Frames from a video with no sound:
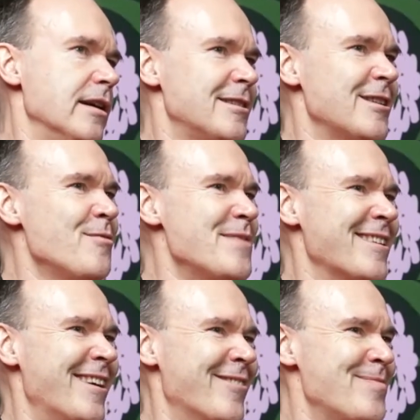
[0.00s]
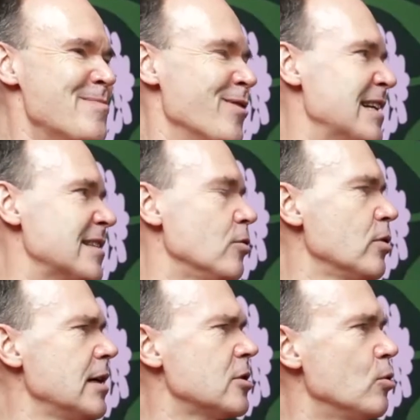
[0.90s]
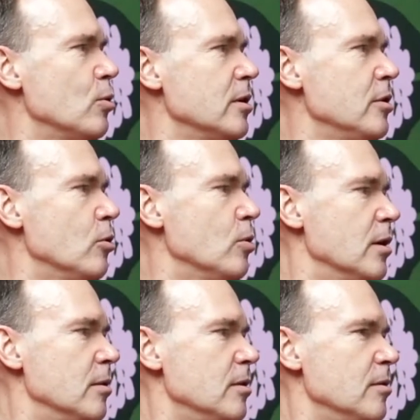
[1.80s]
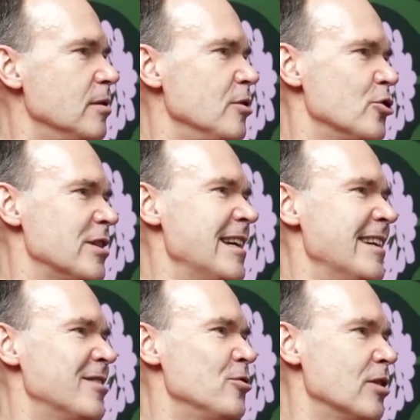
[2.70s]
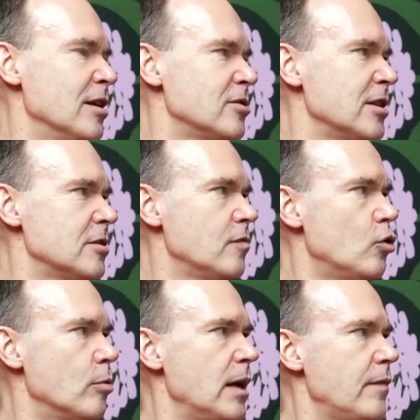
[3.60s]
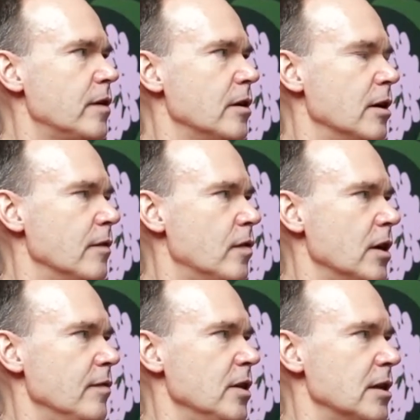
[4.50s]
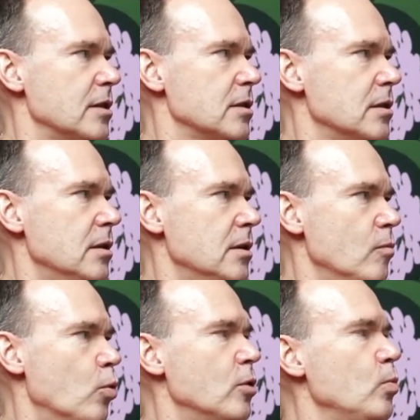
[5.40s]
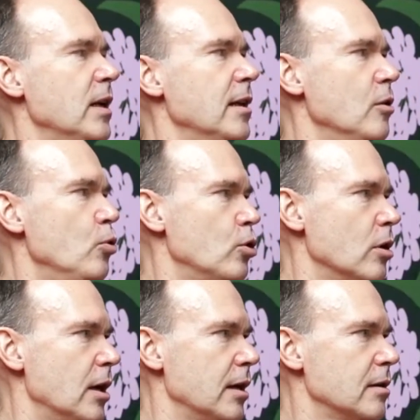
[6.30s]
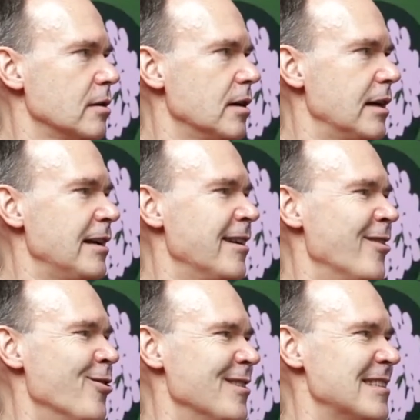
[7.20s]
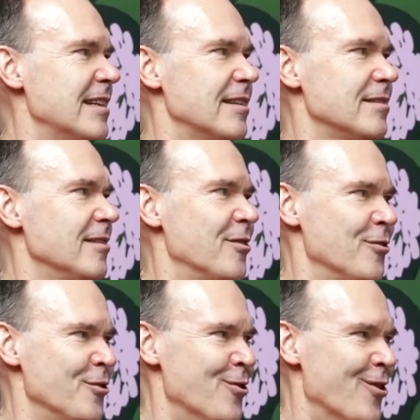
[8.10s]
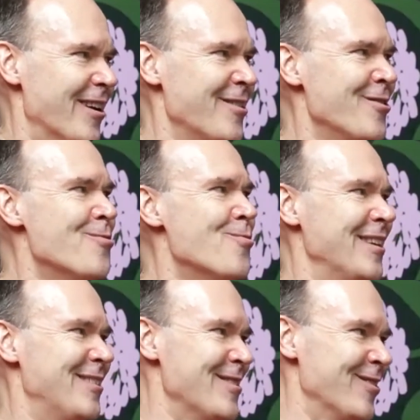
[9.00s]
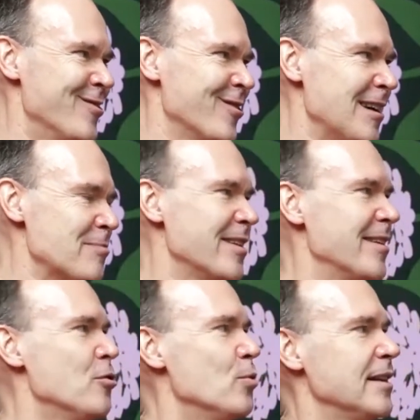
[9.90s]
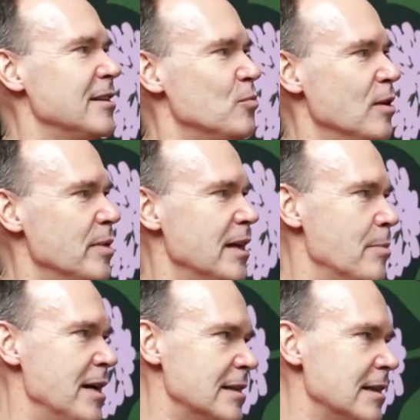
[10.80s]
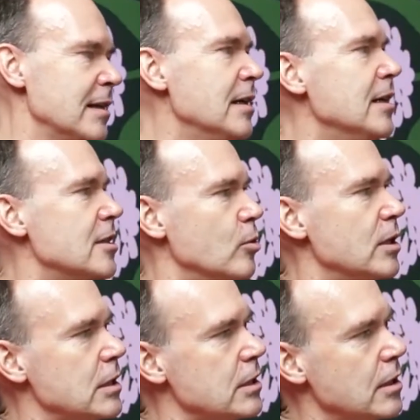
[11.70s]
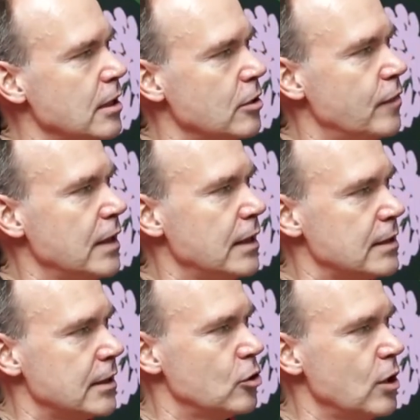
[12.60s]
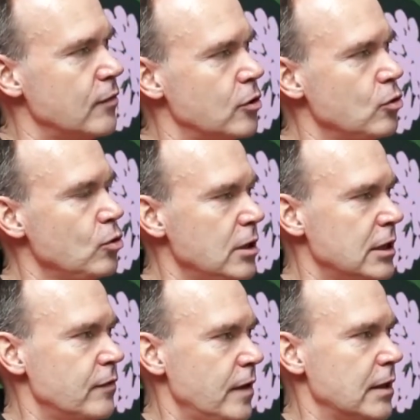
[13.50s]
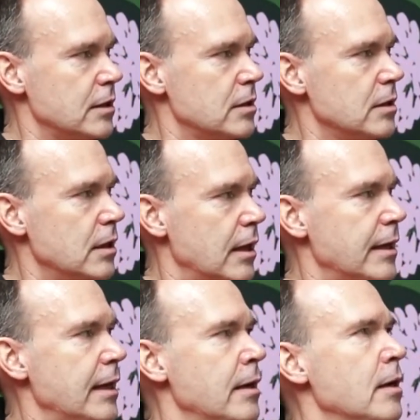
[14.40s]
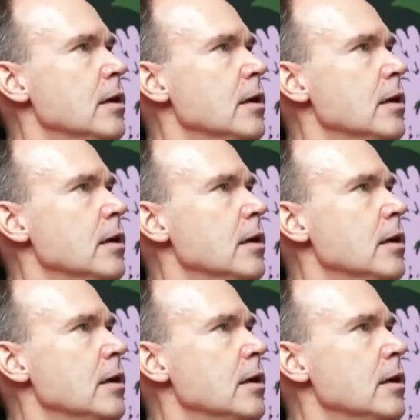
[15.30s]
little bit like people ask, okay, so, you're saying that you're going to transform Africa in 5 years. What will it look like? And then I always say that I don't know. I don't know what it will look like, but I know that it will be amazing. So it's just kind of like the thing is that you have to do these things, and then